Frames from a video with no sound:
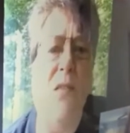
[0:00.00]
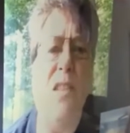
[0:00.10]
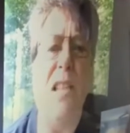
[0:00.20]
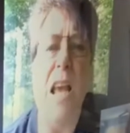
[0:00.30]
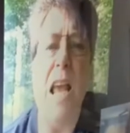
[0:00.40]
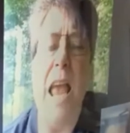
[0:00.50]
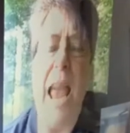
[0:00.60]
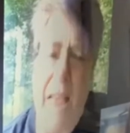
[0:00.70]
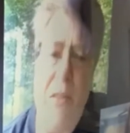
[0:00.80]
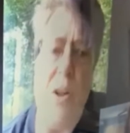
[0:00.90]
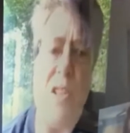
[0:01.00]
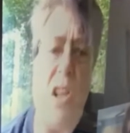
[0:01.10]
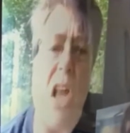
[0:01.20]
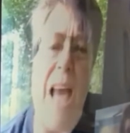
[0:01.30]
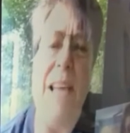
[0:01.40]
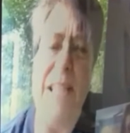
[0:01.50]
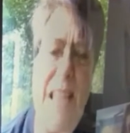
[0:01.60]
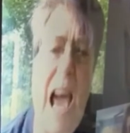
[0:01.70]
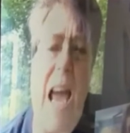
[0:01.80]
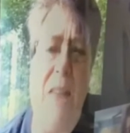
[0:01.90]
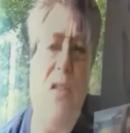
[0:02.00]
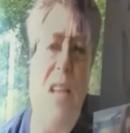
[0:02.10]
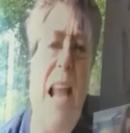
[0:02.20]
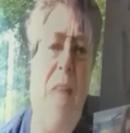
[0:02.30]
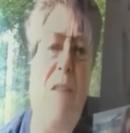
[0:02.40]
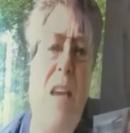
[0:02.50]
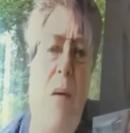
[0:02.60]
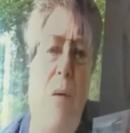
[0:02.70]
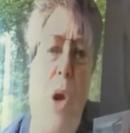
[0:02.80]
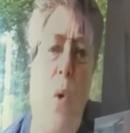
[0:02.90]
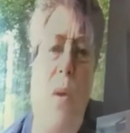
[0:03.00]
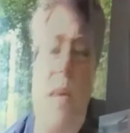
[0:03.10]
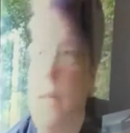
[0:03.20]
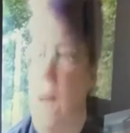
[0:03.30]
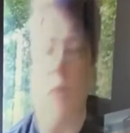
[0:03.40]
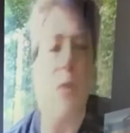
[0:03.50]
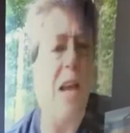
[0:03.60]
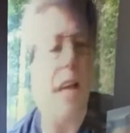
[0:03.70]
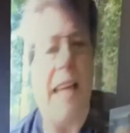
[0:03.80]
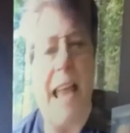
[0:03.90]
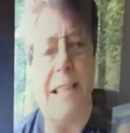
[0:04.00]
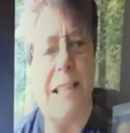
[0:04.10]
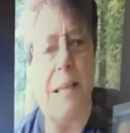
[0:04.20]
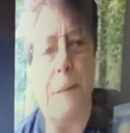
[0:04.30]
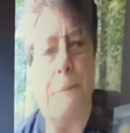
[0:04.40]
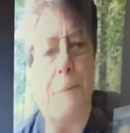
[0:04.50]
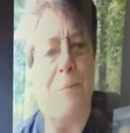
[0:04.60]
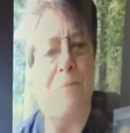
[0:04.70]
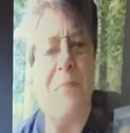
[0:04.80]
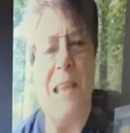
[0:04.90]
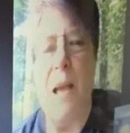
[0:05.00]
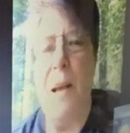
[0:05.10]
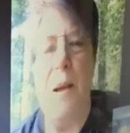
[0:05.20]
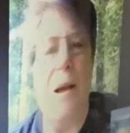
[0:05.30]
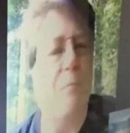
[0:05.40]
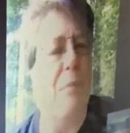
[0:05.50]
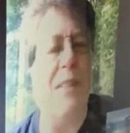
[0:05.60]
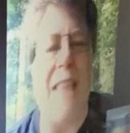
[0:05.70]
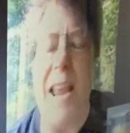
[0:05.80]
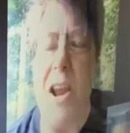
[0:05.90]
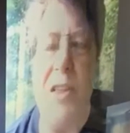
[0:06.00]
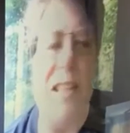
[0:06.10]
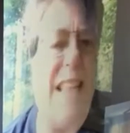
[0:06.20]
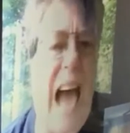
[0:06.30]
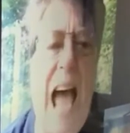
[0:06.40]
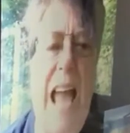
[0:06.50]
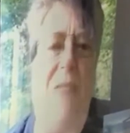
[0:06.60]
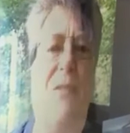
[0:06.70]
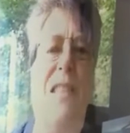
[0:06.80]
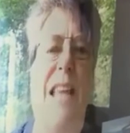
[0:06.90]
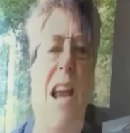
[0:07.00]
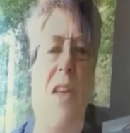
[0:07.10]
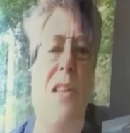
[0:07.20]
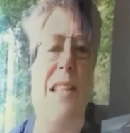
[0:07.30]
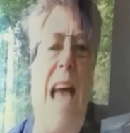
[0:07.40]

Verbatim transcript: dives. Right. And there's a lot of dives that have karaoke. Nothing against, but they are the dives. They are